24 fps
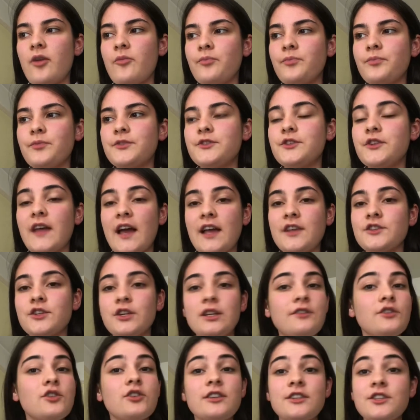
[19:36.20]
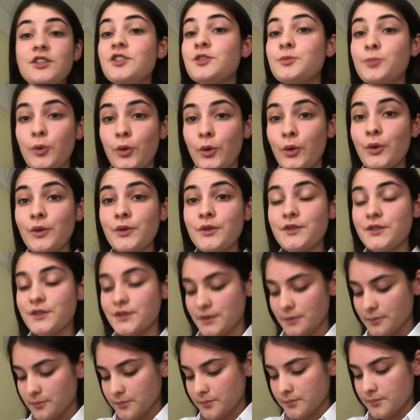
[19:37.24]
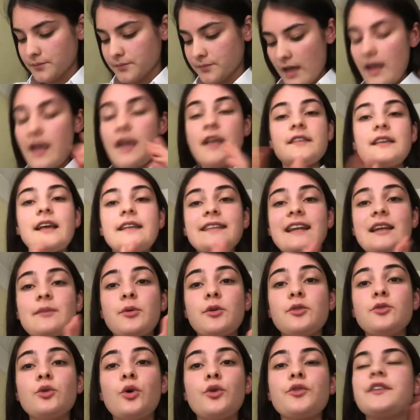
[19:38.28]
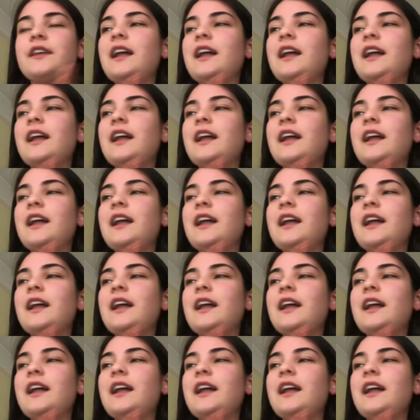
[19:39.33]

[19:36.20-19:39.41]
So that is good if you're into sports. So that's Talybont North.